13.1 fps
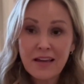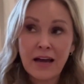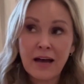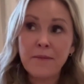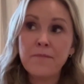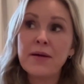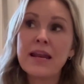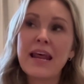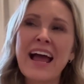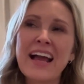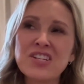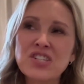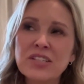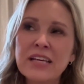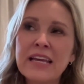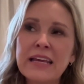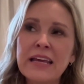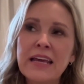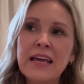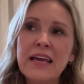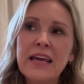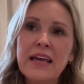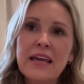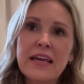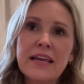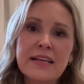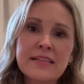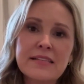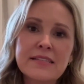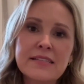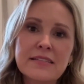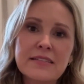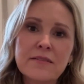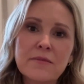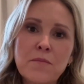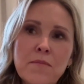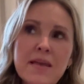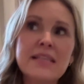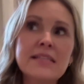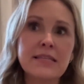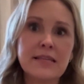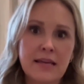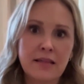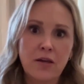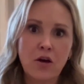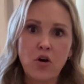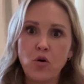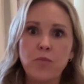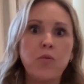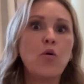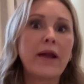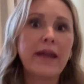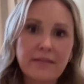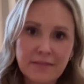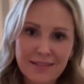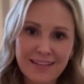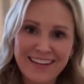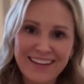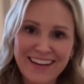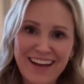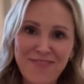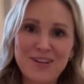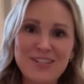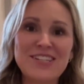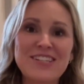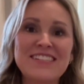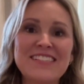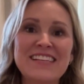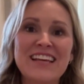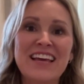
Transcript: But it actually is missing the whole point, which is,